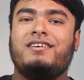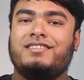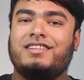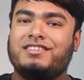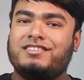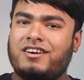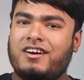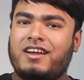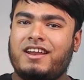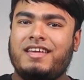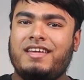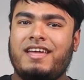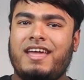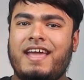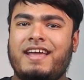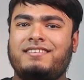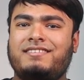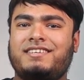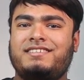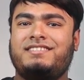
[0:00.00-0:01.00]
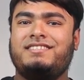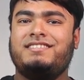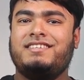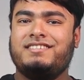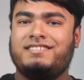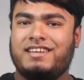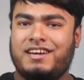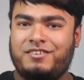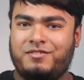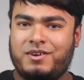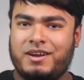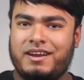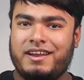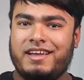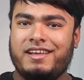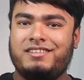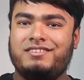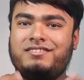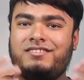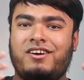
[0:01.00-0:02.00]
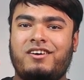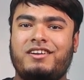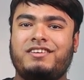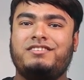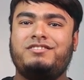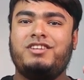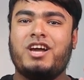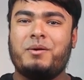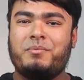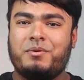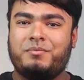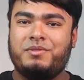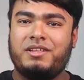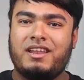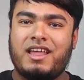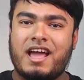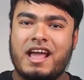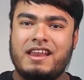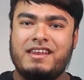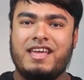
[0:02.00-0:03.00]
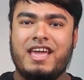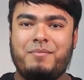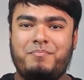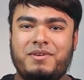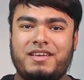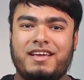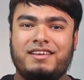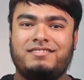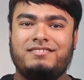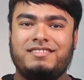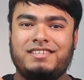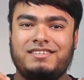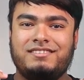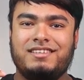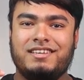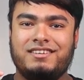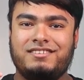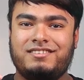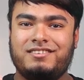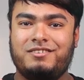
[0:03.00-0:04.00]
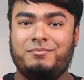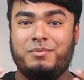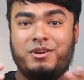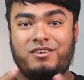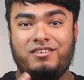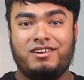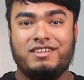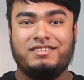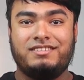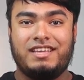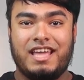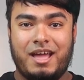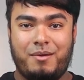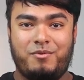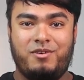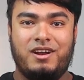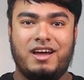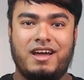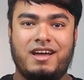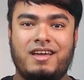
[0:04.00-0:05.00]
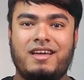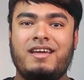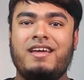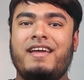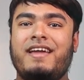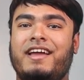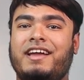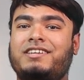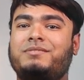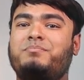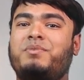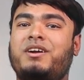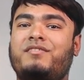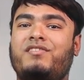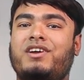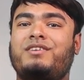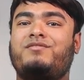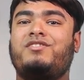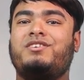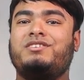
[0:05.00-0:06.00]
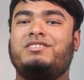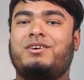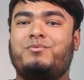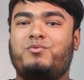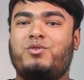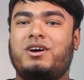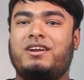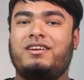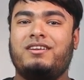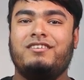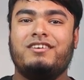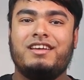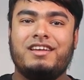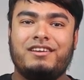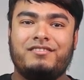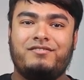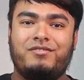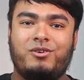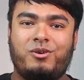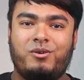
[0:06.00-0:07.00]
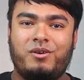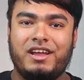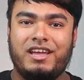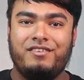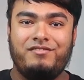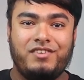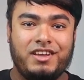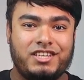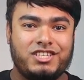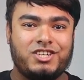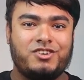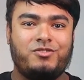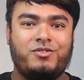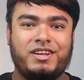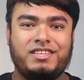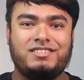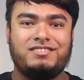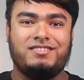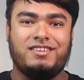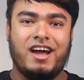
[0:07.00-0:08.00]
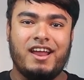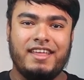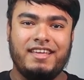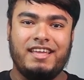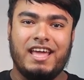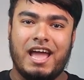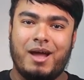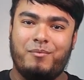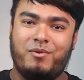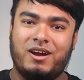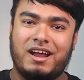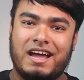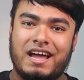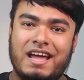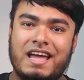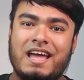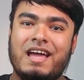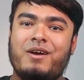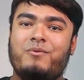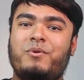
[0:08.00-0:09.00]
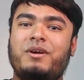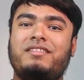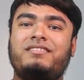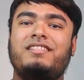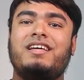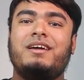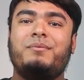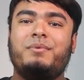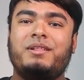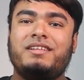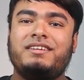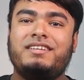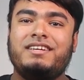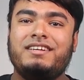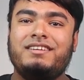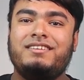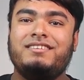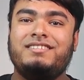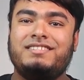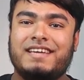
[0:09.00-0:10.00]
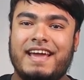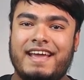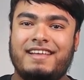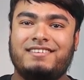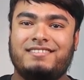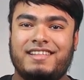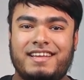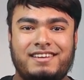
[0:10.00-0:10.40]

The Sony a6600 is Sony's top-of-the-line APS-C sensor mirrorless camera. It's perfect for someone looking for a feature-rich Sony camera with the ability to change